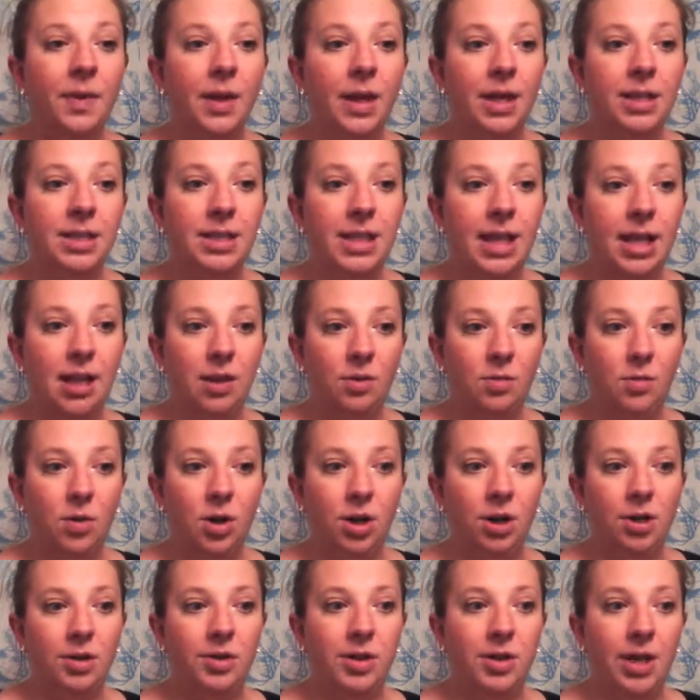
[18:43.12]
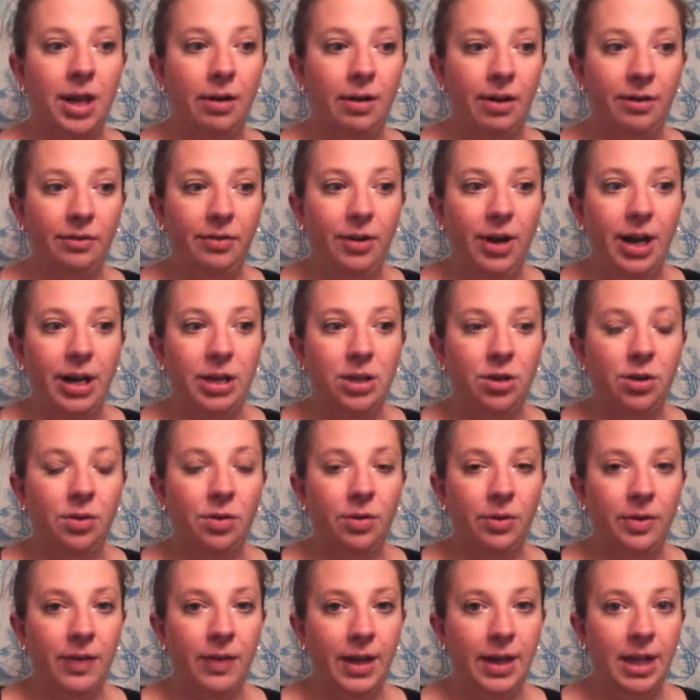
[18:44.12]
It's getting worse. However, I
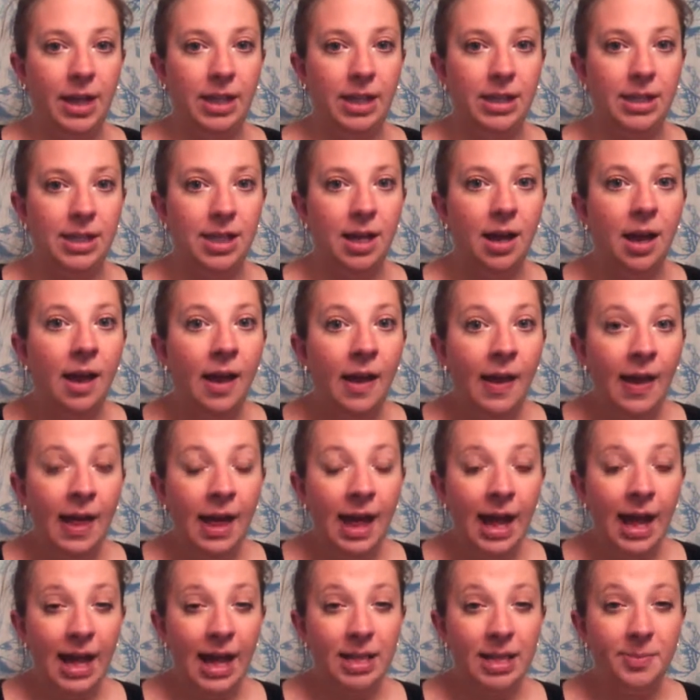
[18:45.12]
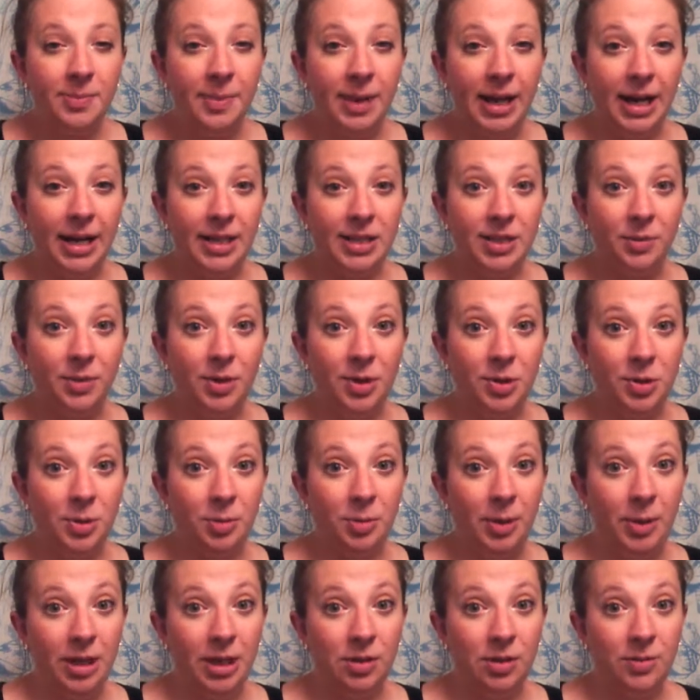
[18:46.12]
don't think it's as bad as it was with
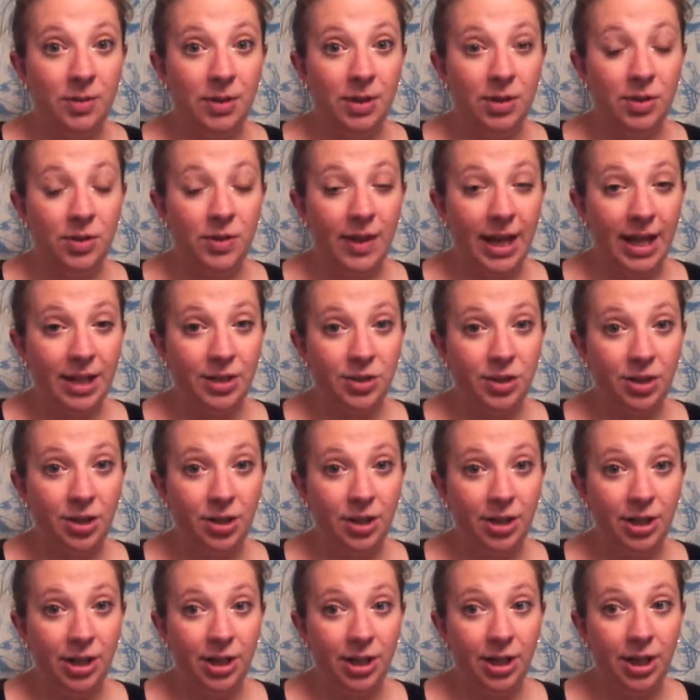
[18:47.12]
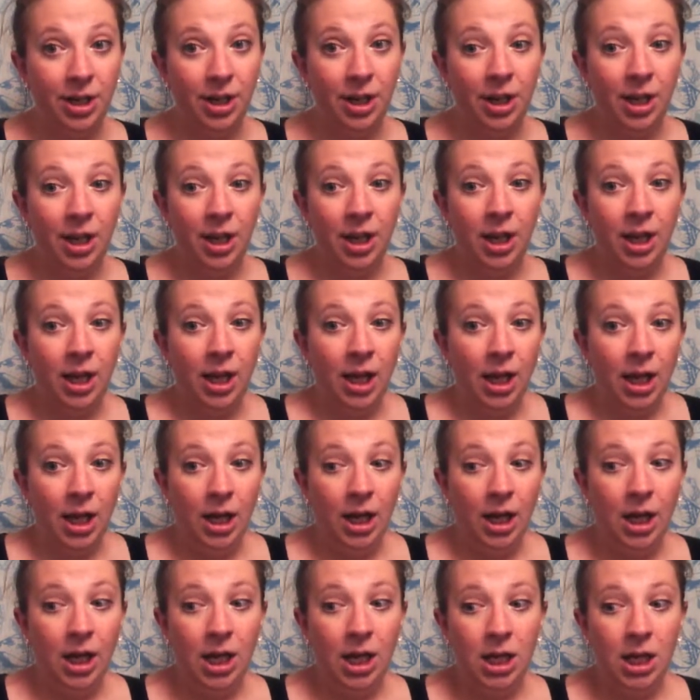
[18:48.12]
Benjamin, so that's good.
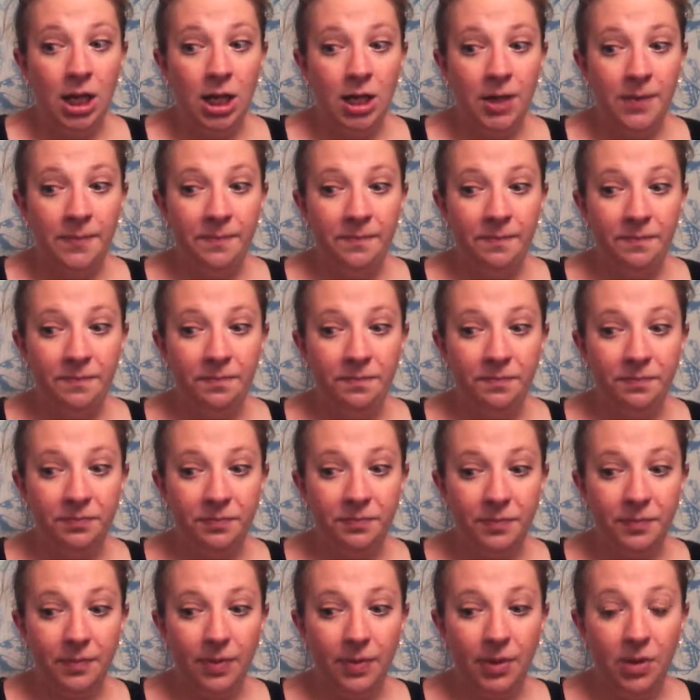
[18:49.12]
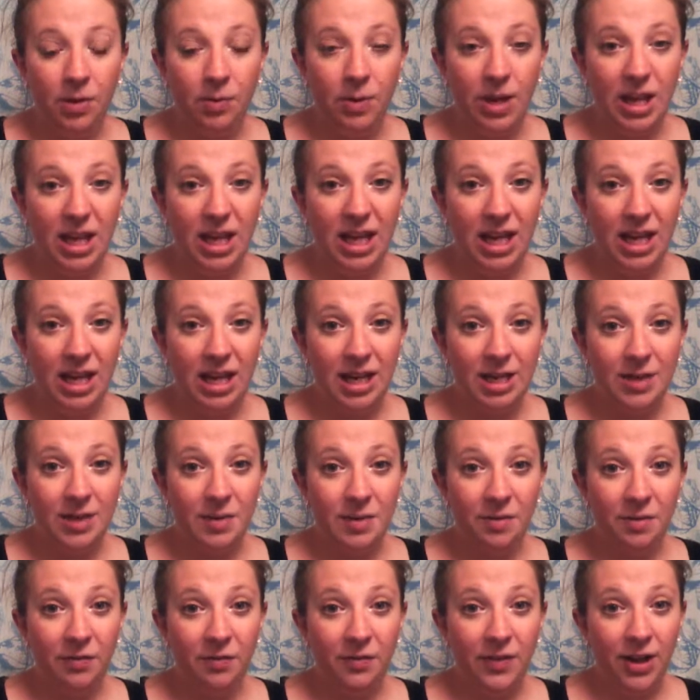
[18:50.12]
The weight gain has
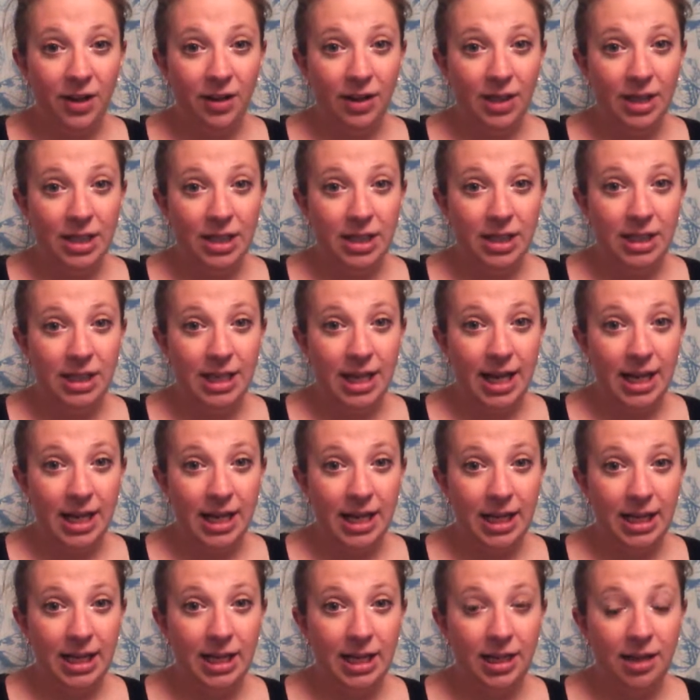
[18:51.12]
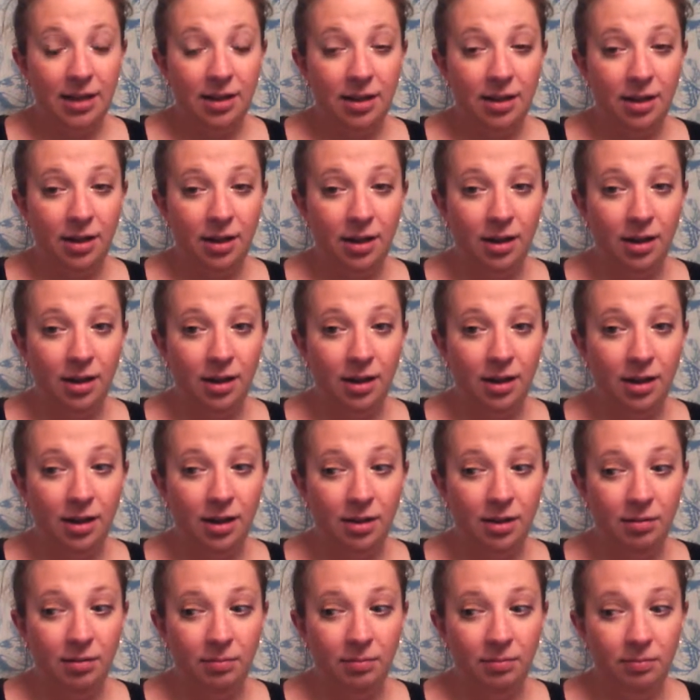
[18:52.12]
been fairly steady.
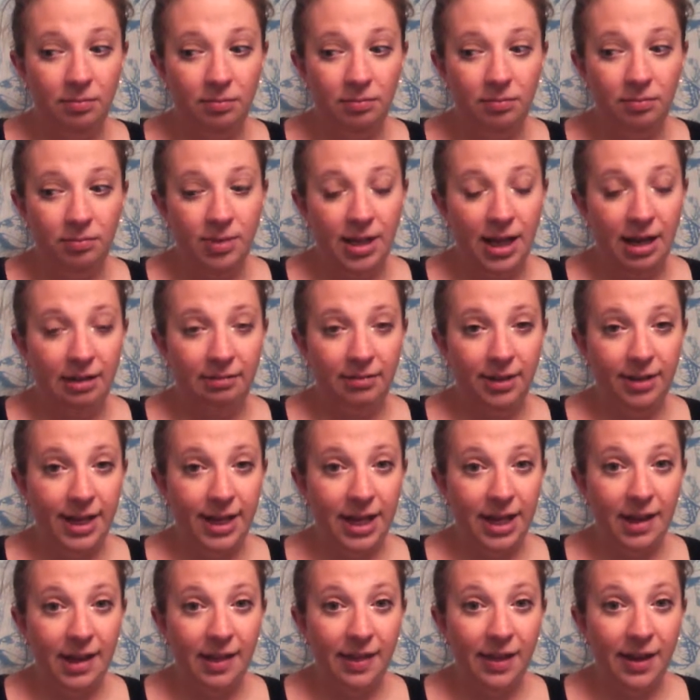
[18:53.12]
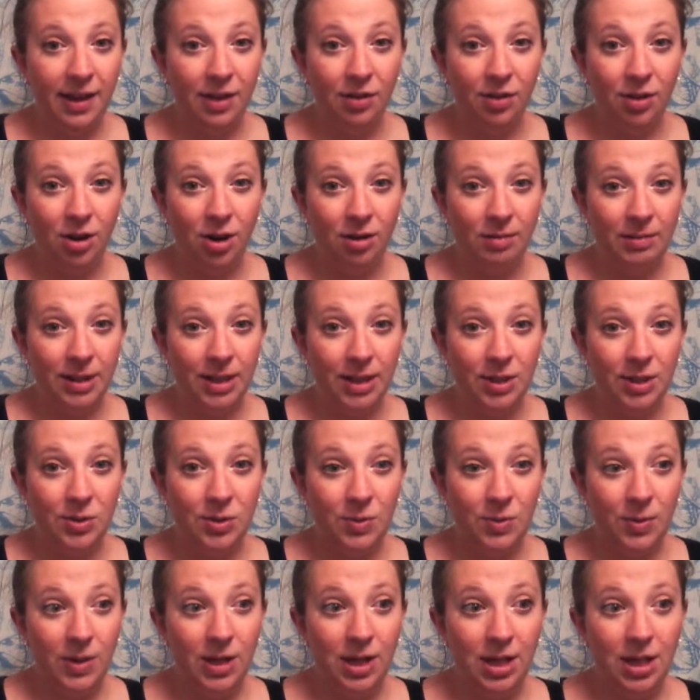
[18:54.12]
Not really anything alarming this
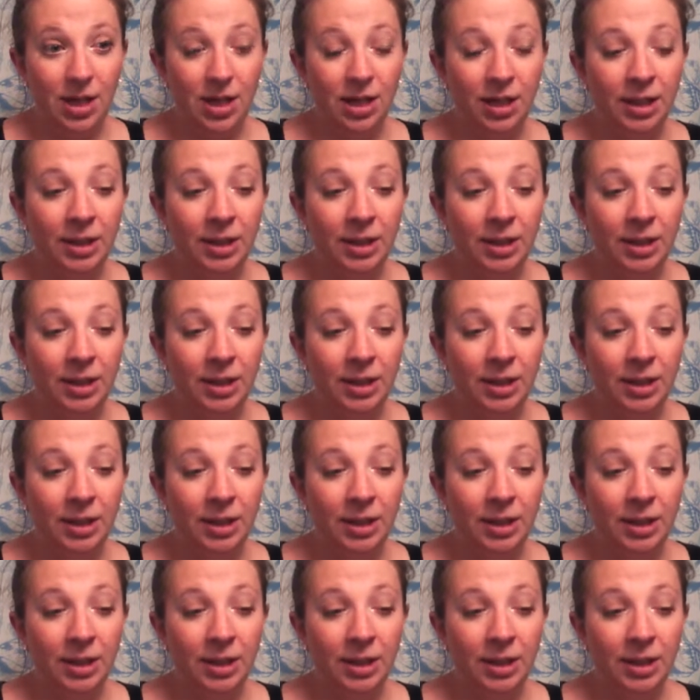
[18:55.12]
week.